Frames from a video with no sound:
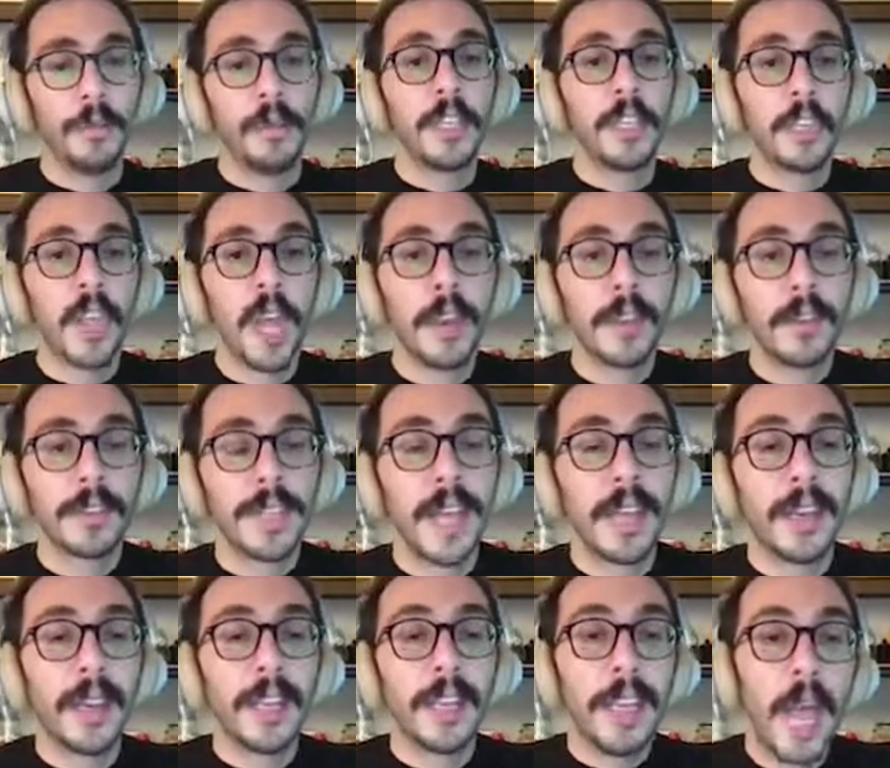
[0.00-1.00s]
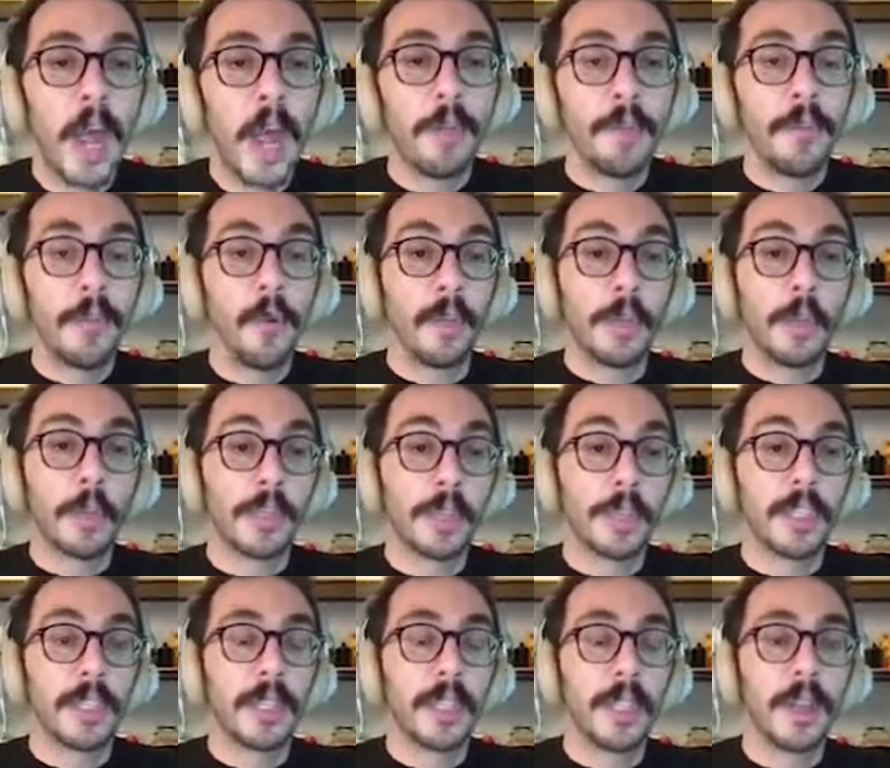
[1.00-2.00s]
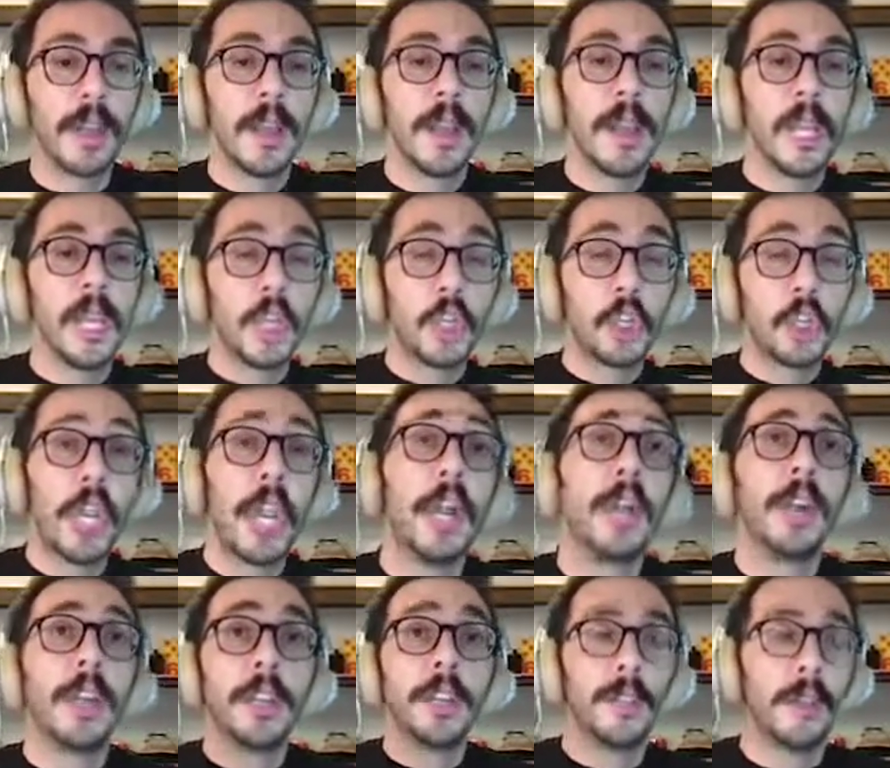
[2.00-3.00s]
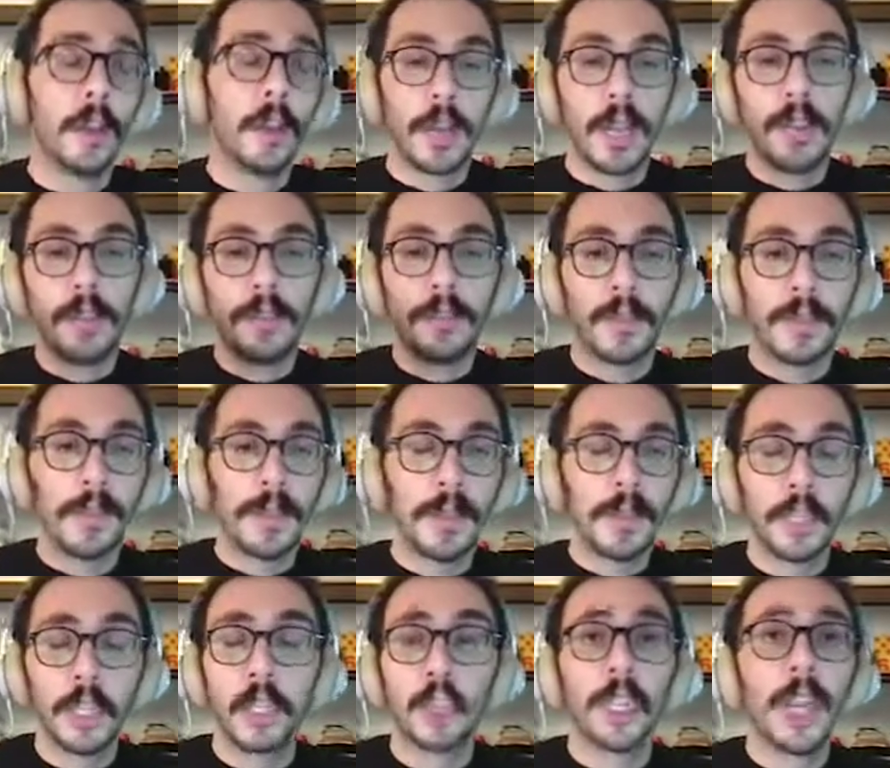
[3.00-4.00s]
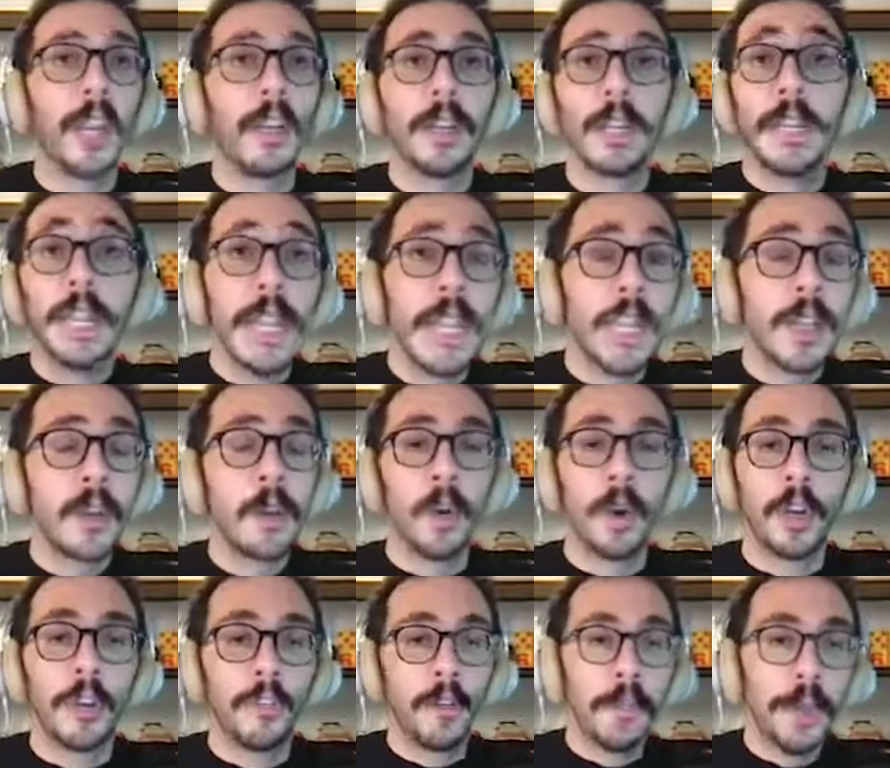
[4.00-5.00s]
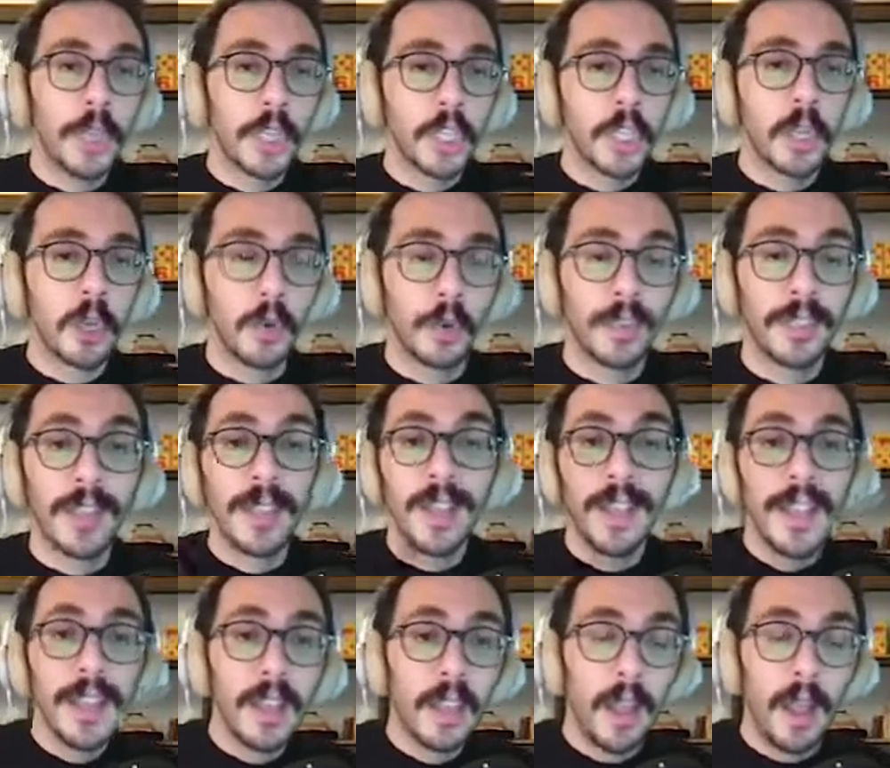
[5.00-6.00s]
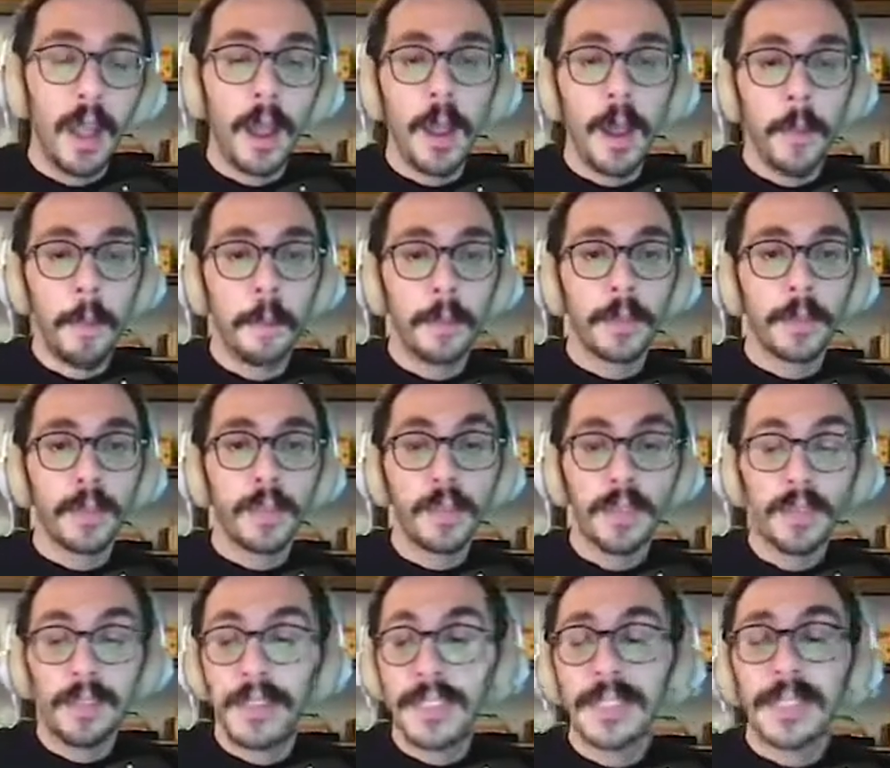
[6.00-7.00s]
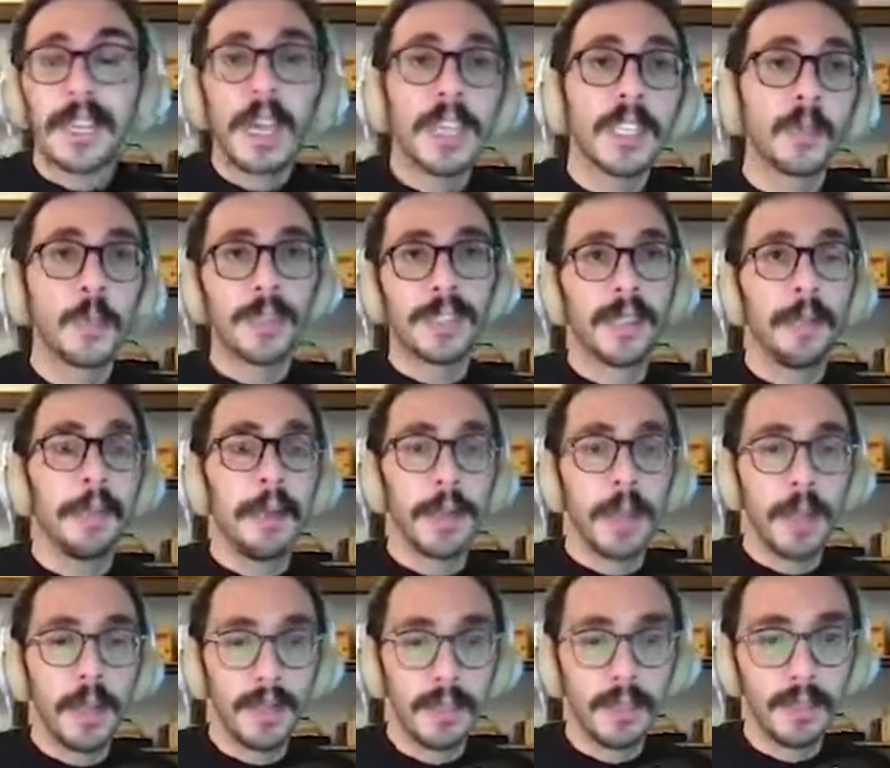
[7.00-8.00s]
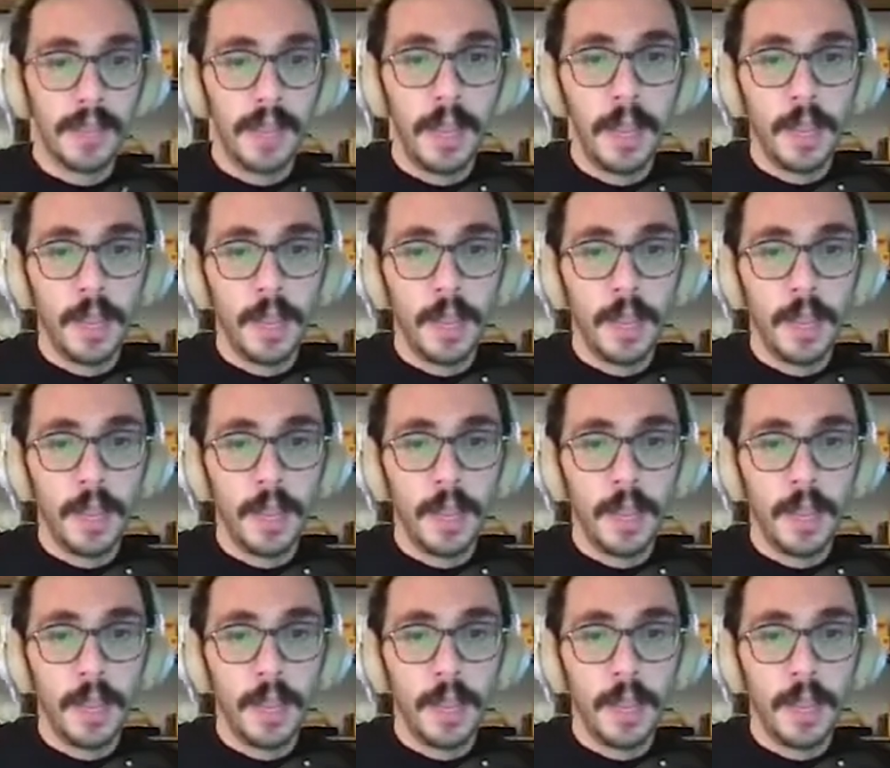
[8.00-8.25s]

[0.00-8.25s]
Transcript: channels that allow for users to share to share a link or information, or to discuss with somebody else